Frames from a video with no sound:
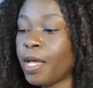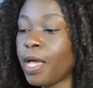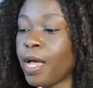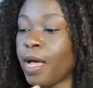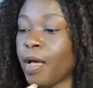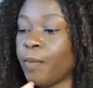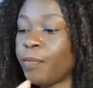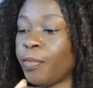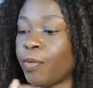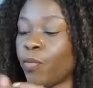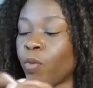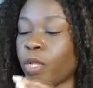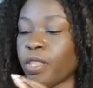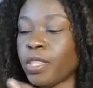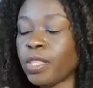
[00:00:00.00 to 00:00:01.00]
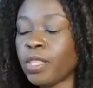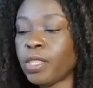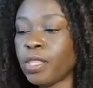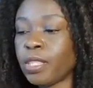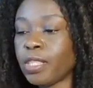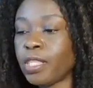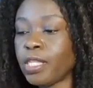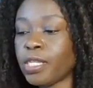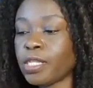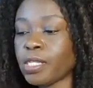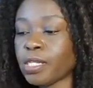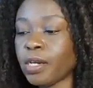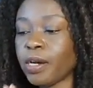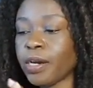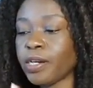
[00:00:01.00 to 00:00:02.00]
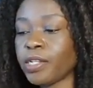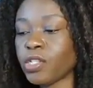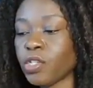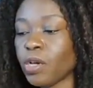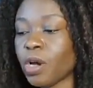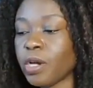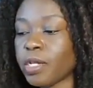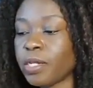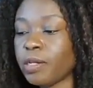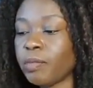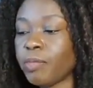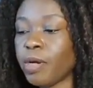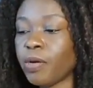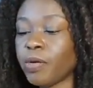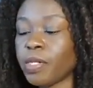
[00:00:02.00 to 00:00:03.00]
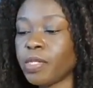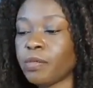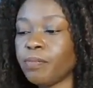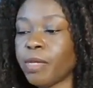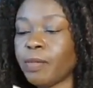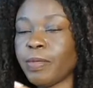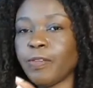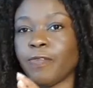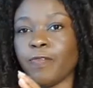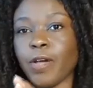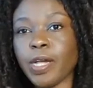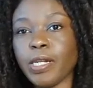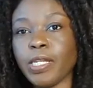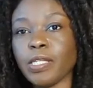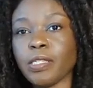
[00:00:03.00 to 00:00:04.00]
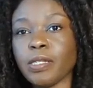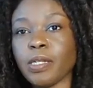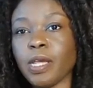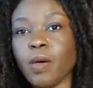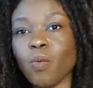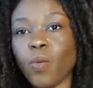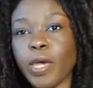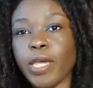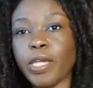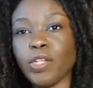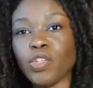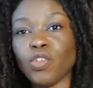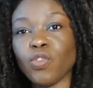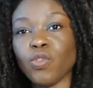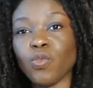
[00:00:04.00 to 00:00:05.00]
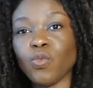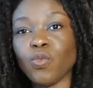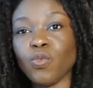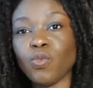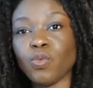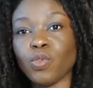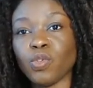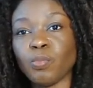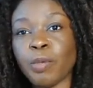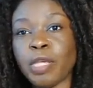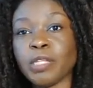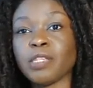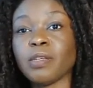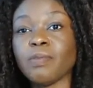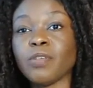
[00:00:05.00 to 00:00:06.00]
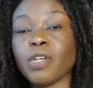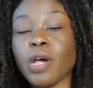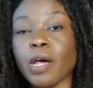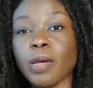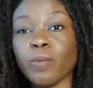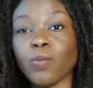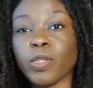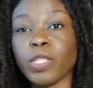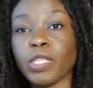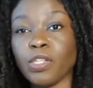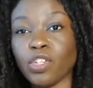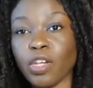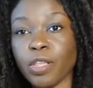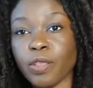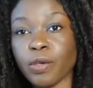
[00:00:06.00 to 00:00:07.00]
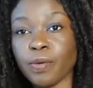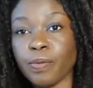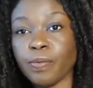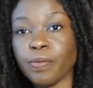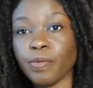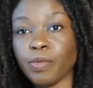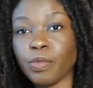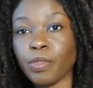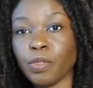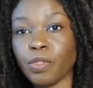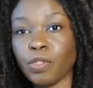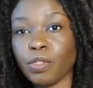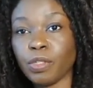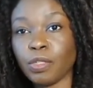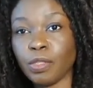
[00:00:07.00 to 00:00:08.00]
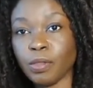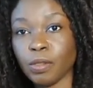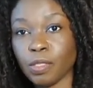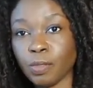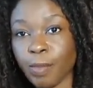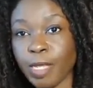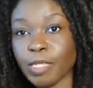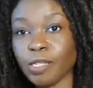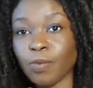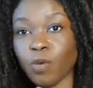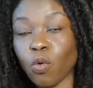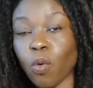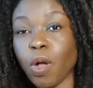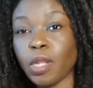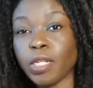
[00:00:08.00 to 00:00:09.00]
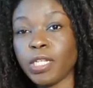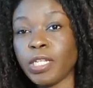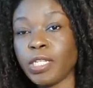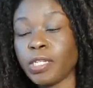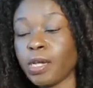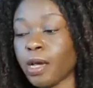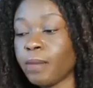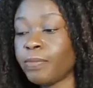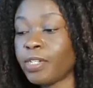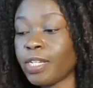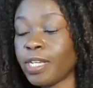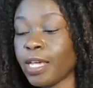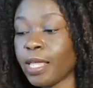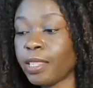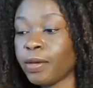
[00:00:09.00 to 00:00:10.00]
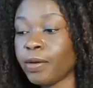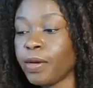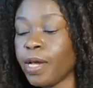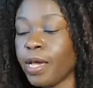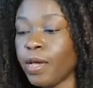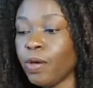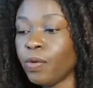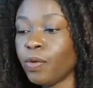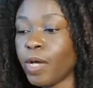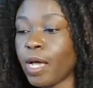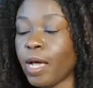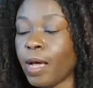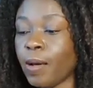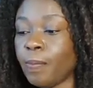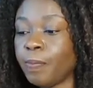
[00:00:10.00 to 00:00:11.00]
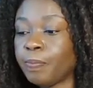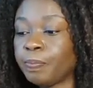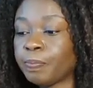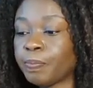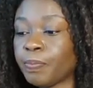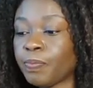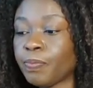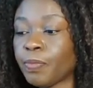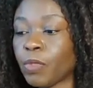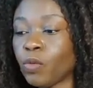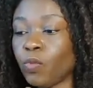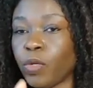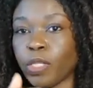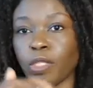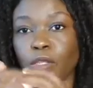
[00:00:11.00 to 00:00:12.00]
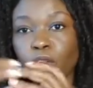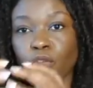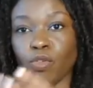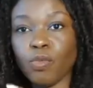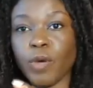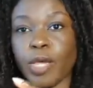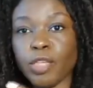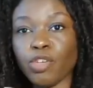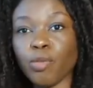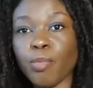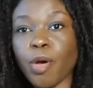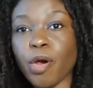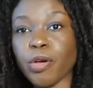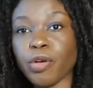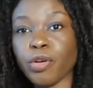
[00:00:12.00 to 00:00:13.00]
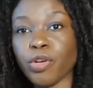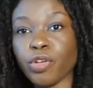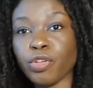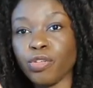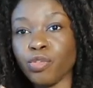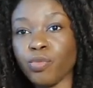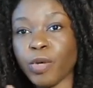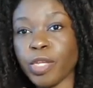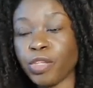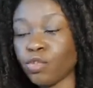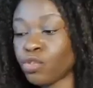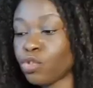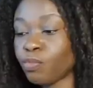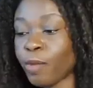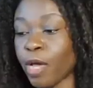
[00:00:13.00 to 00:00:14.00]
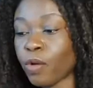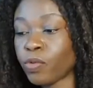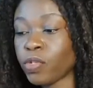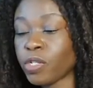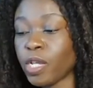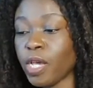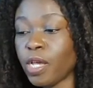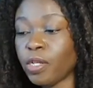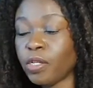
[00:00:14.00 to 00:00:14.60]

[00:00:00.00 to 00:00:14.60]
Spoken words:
But what this card is talking about is maybe finding a way to spend some time with each other, spend some quality time together, um, with you and your partner, you and your spouse,